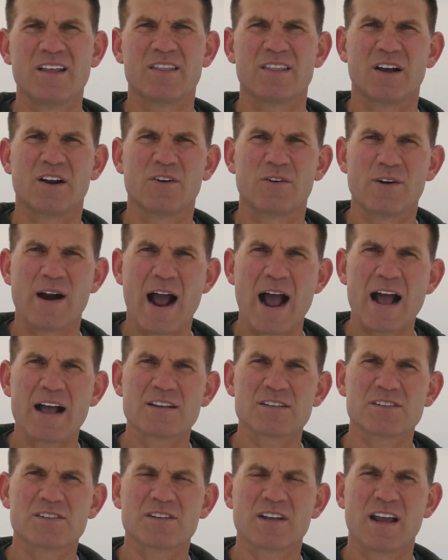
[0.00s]
the
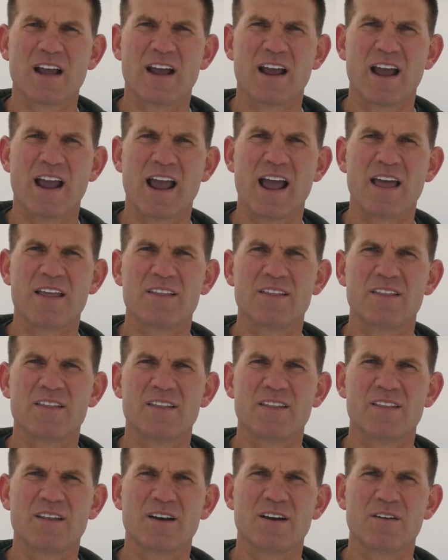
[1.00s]
grass and
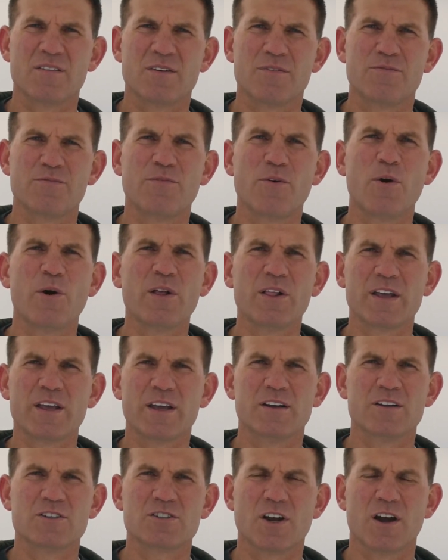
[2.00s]
the, the
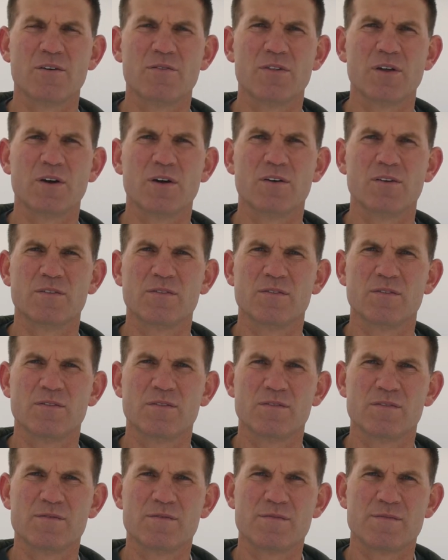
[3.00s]
foliage of the
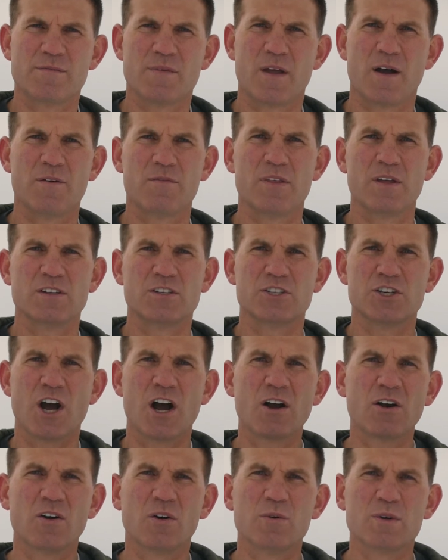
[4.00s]
of the
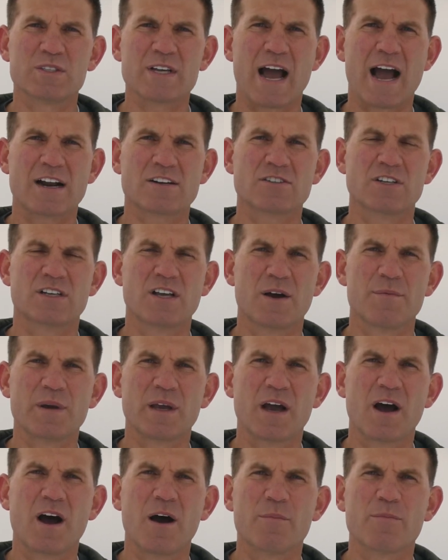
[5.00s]
jungle was actually
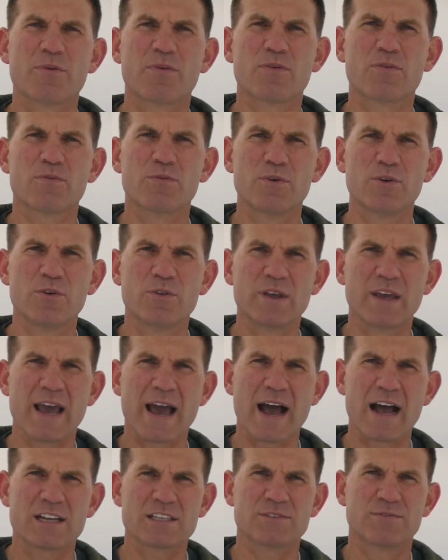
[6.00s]
coming up through the
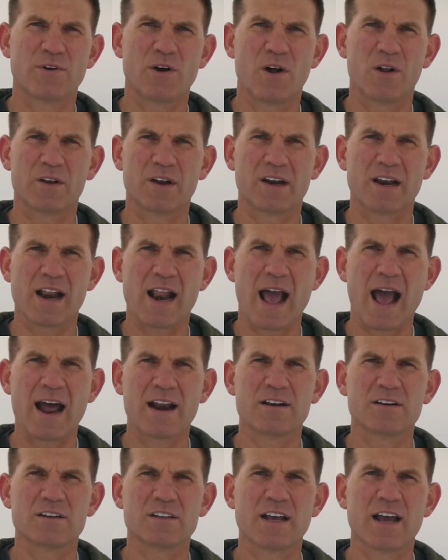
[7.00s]
asphalt and it
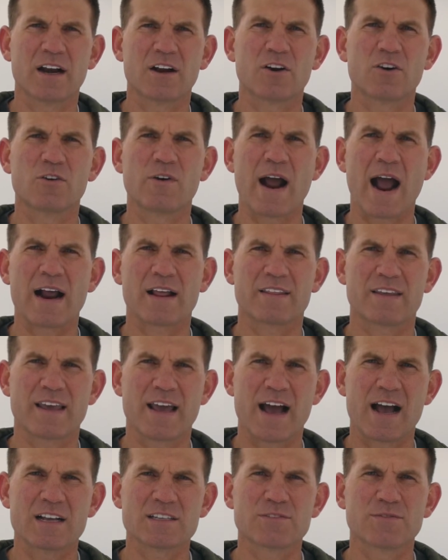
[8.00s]
hadn't yet cracked the
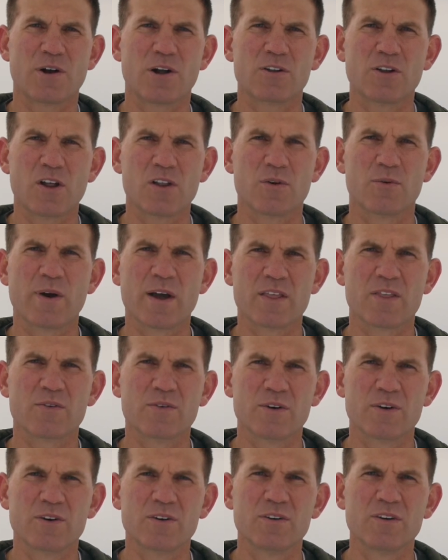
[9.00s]
asphalt all the way
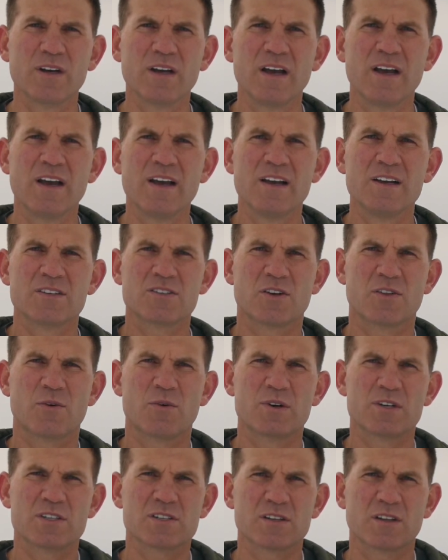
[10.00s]
through. So there
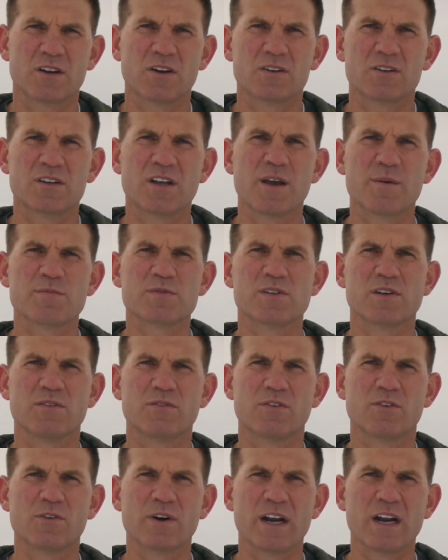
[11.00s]
were just little tips
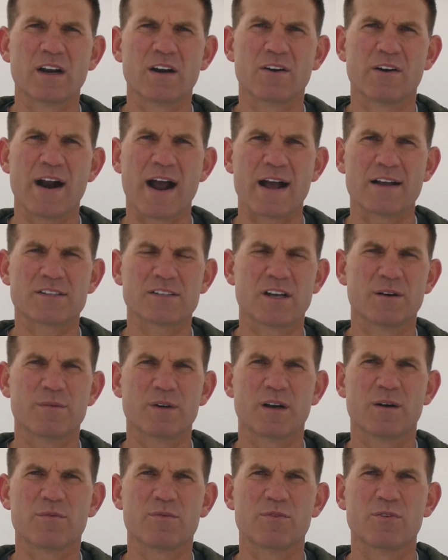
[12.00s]
of green grass
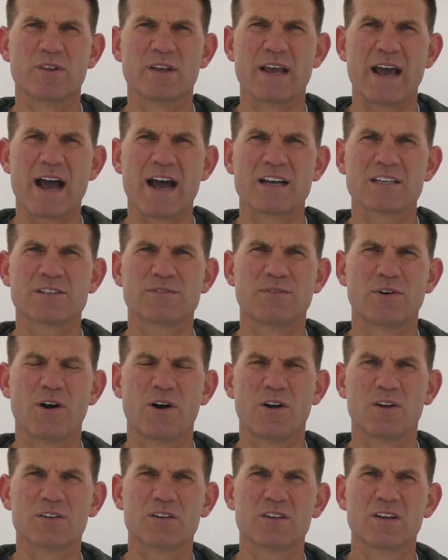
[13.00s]
coming up through the
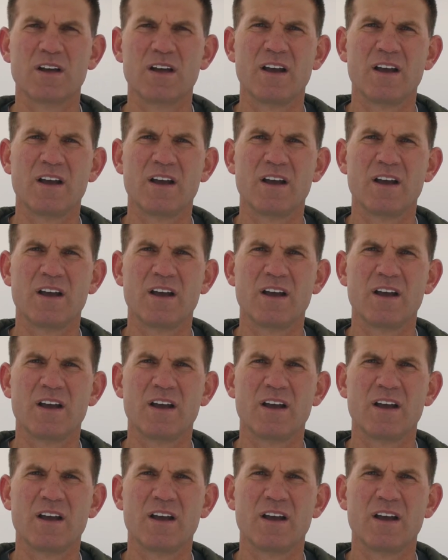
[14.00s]
asphalt.